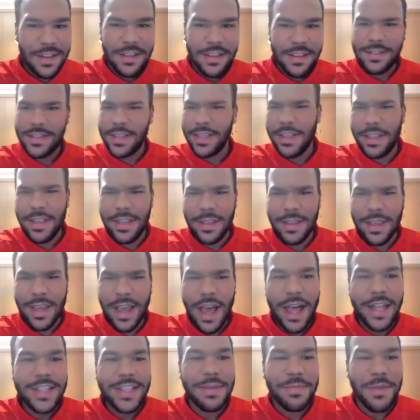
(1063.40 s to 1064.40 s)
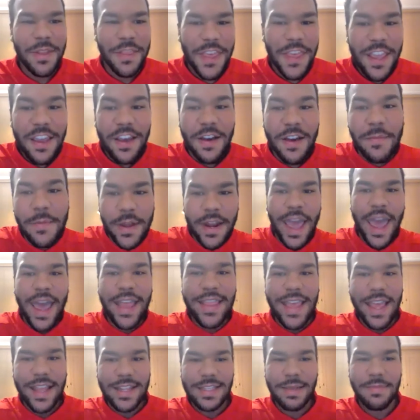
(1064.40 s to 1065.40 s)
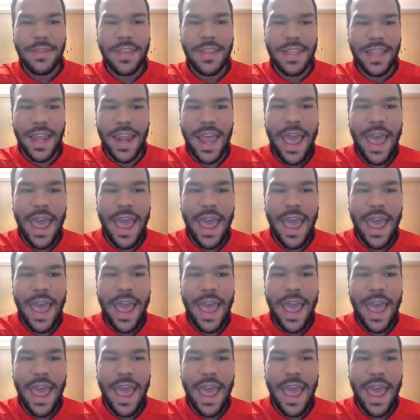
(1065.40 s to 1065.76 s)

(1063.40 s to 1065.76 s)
silly concept to think of, but had that something like that